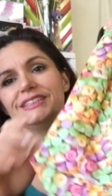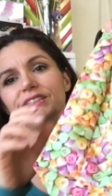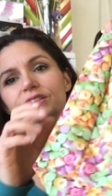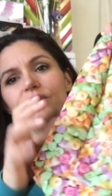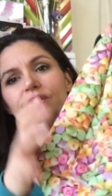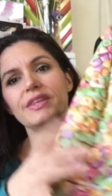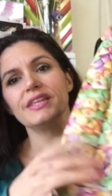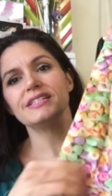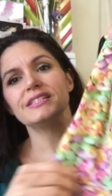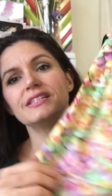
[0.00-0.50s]

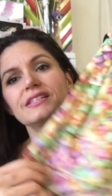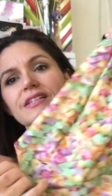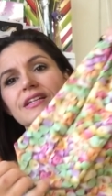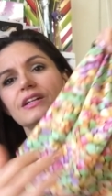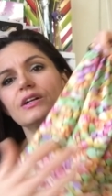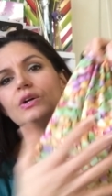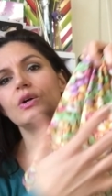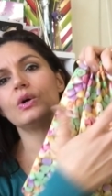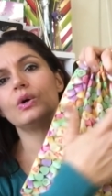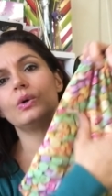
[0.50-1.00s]
So this is
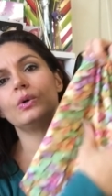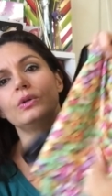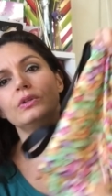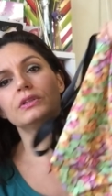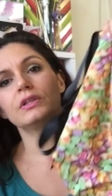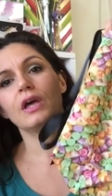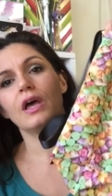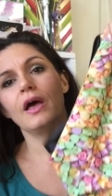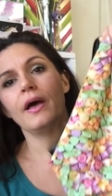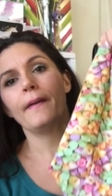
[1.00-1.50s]
going to
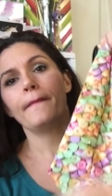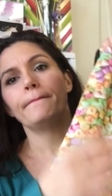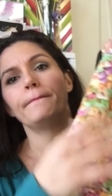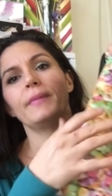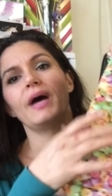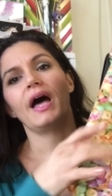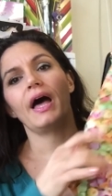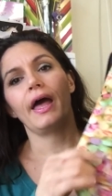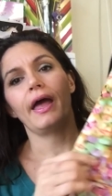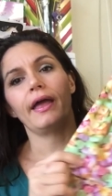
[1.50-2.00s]
hold
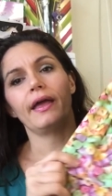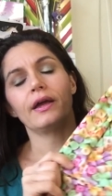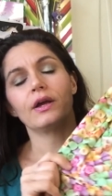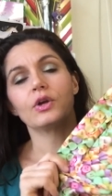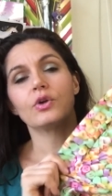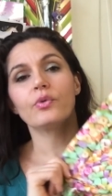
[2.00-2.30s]
my